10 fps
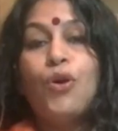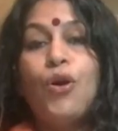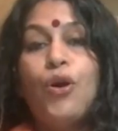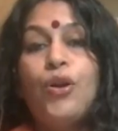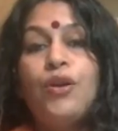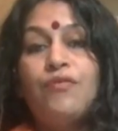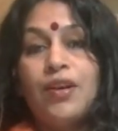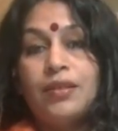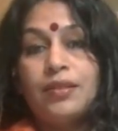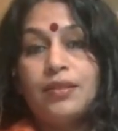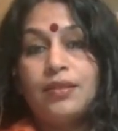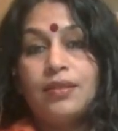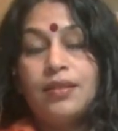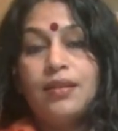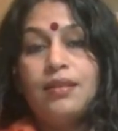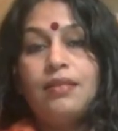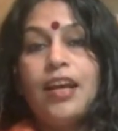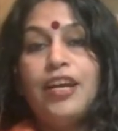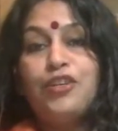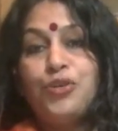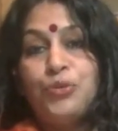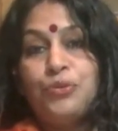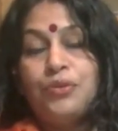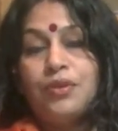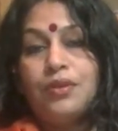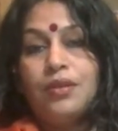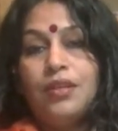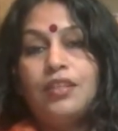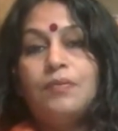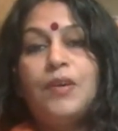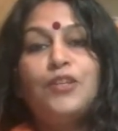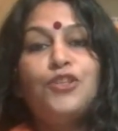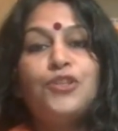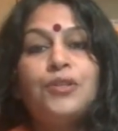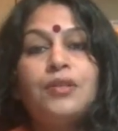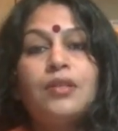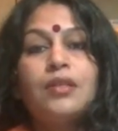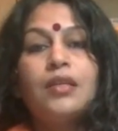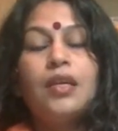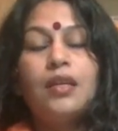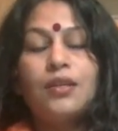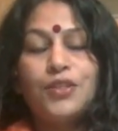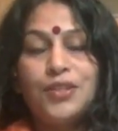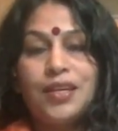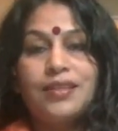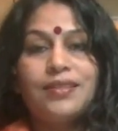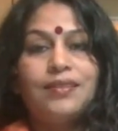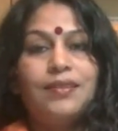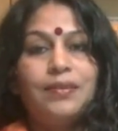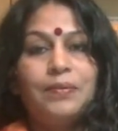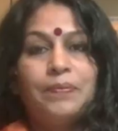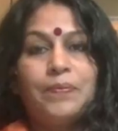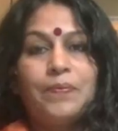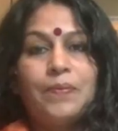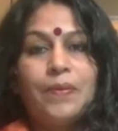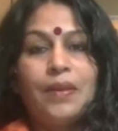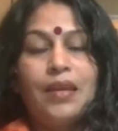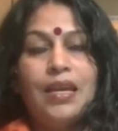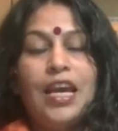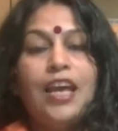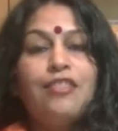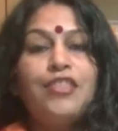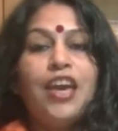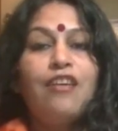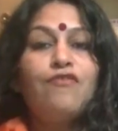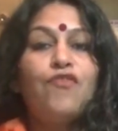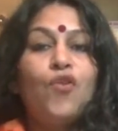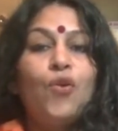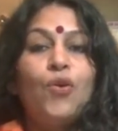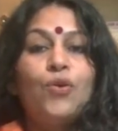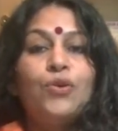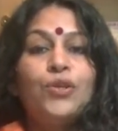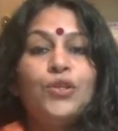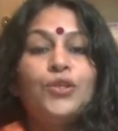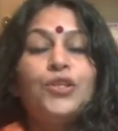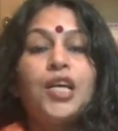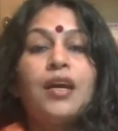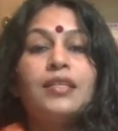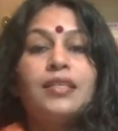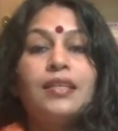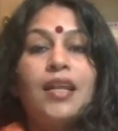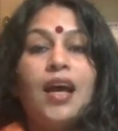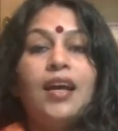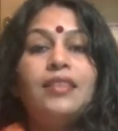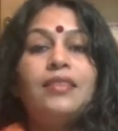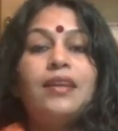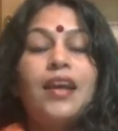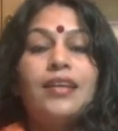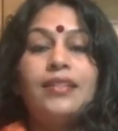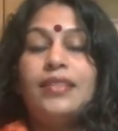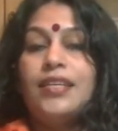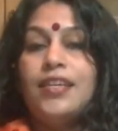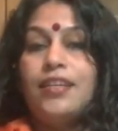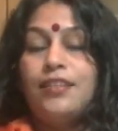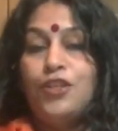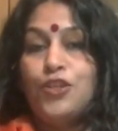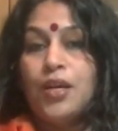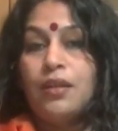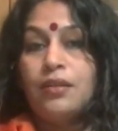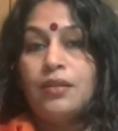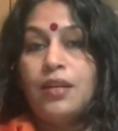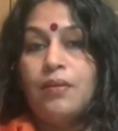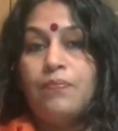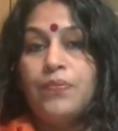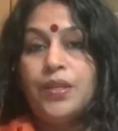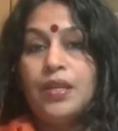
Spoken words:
all of us, that truth is mentioned in a Shastra. And therefore, Shasanat Trayati iti Shastram,